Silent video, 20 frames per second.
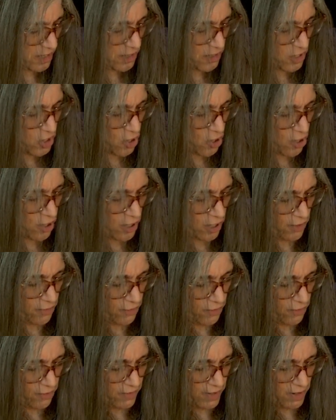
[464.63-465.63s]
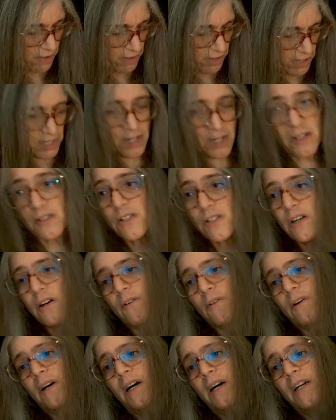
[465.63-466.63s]
charted for fairy dust, so
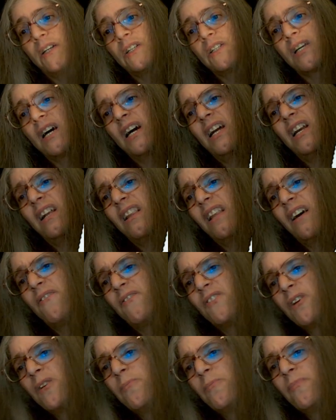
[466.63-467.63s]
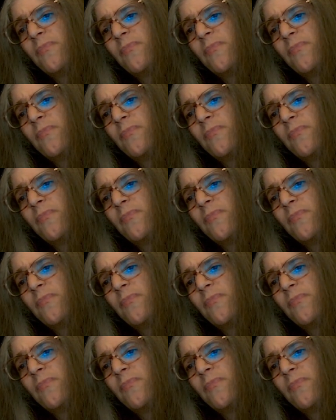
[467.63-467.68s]
I just kind of left him.